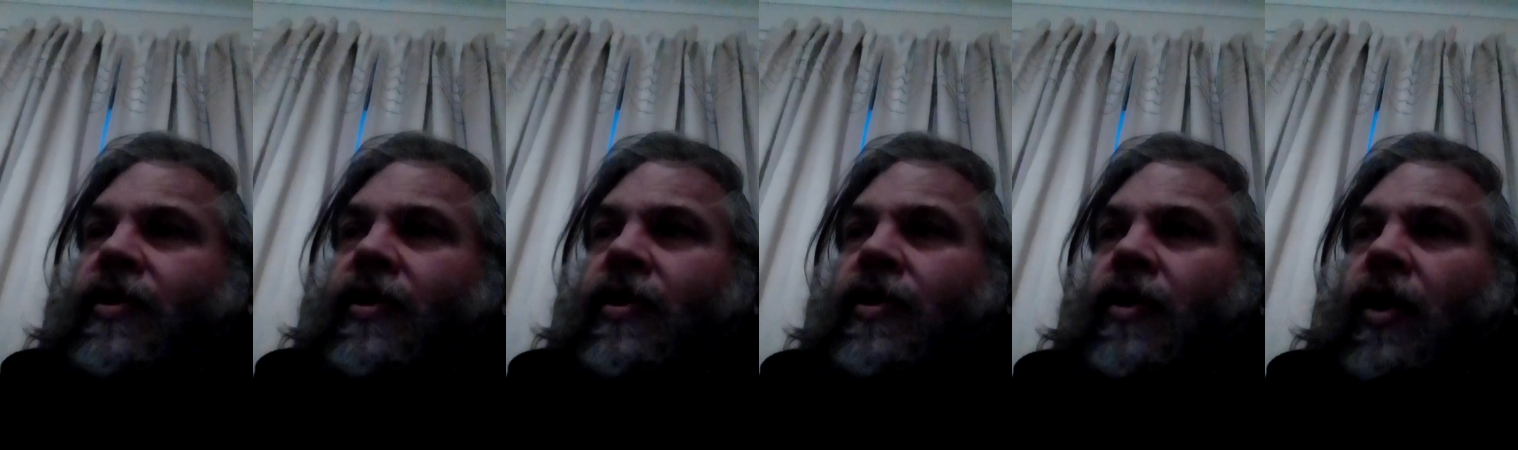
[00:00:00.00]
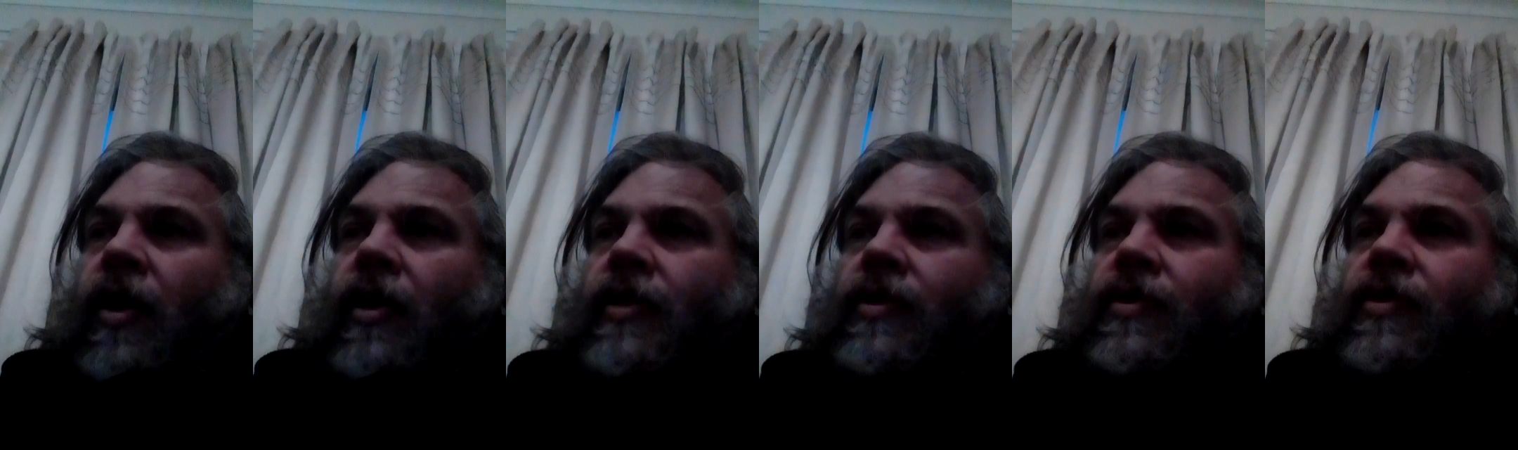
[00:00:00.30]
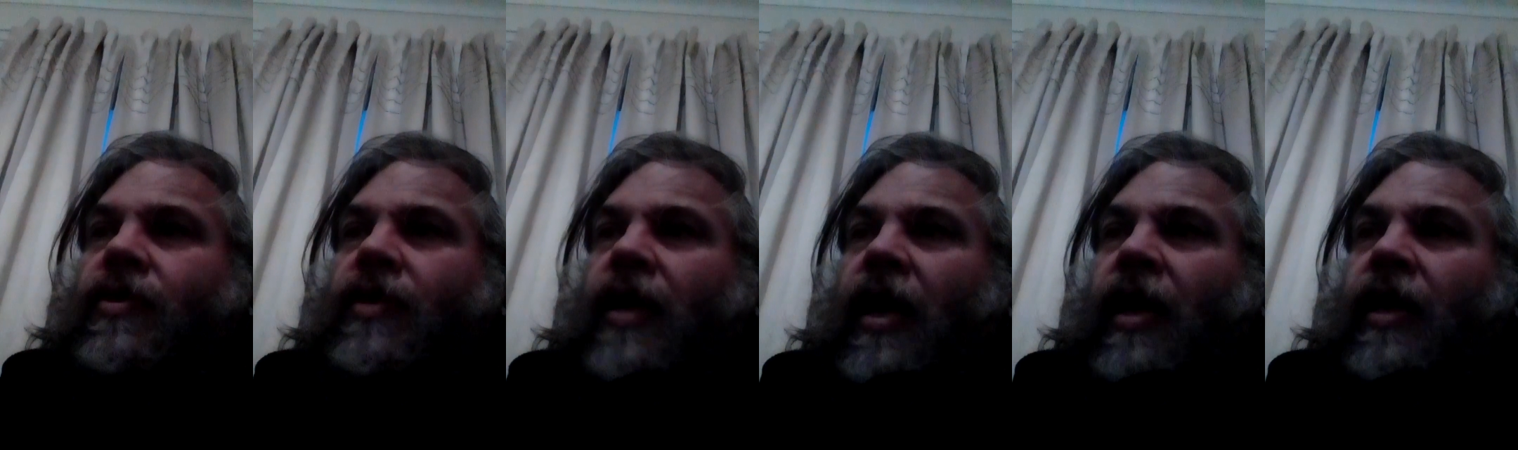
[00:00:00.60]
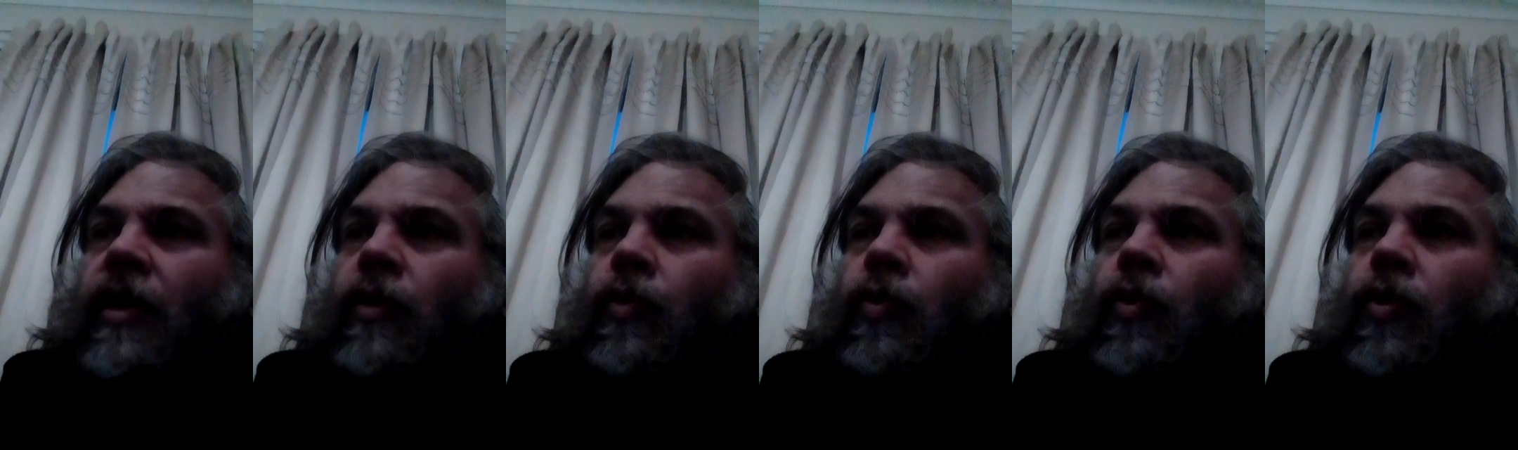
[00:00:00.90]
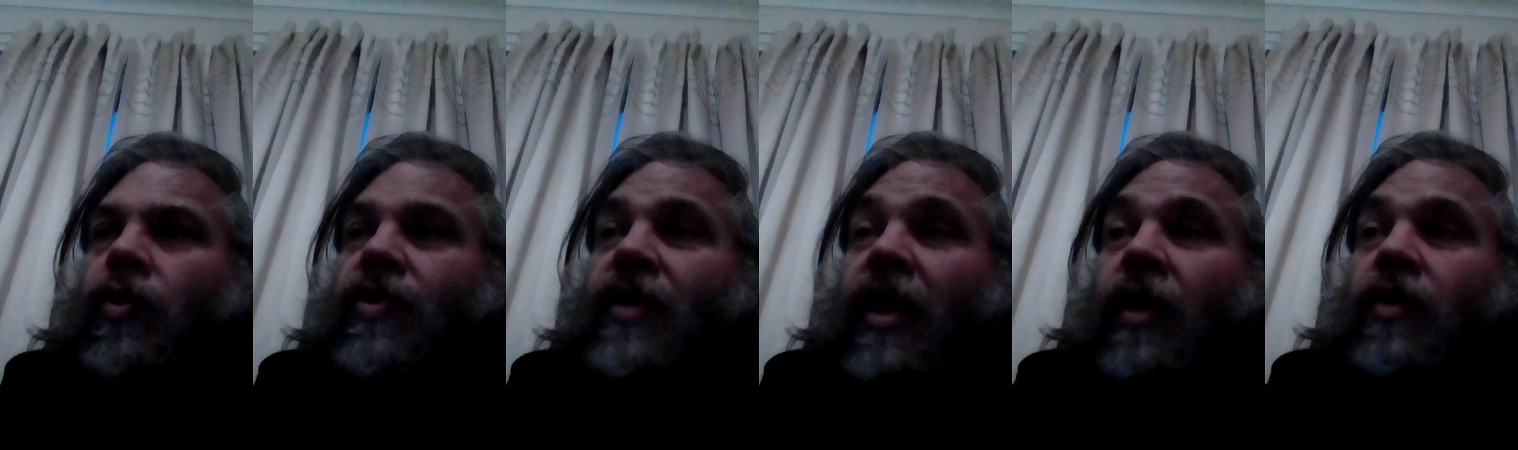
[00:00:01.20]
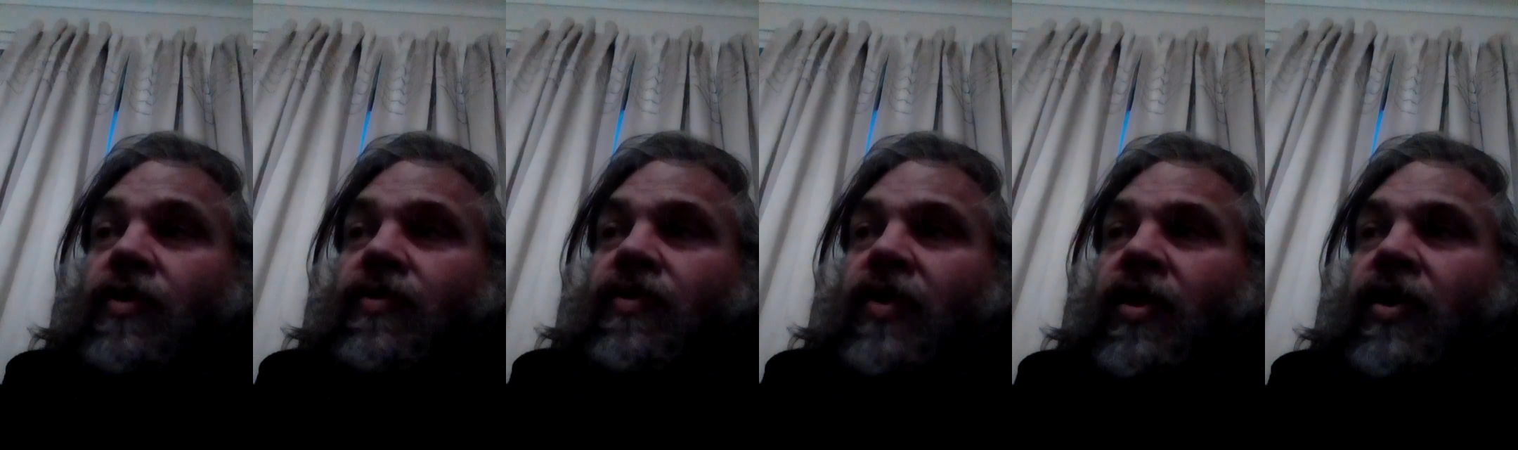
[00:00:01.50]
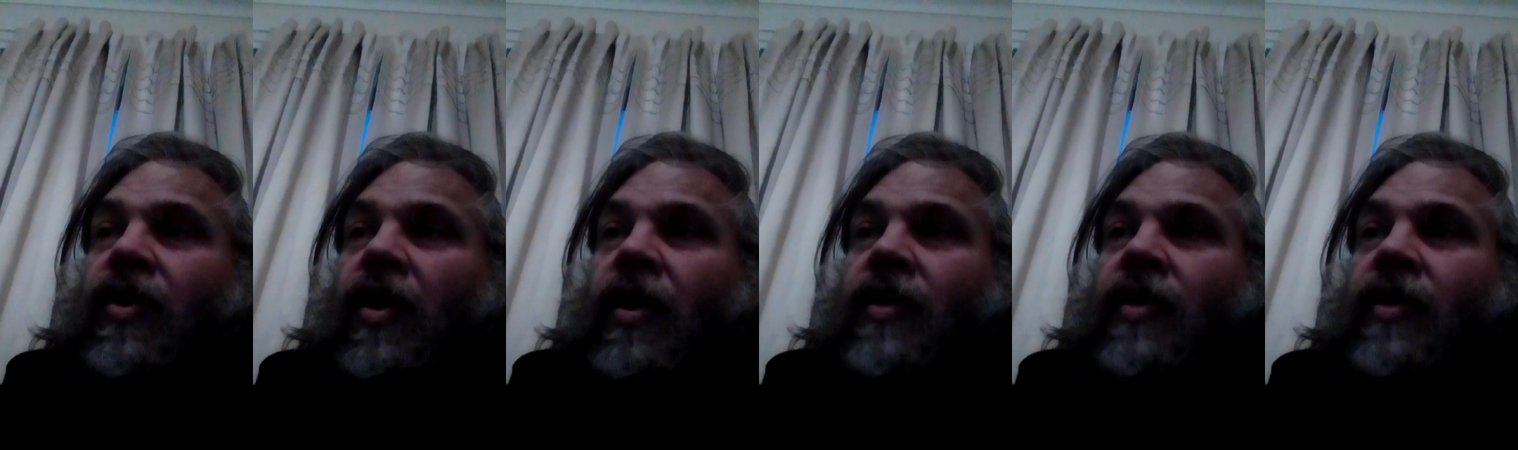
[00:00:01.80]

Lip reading: Teen Titans Annual, Tales of Teen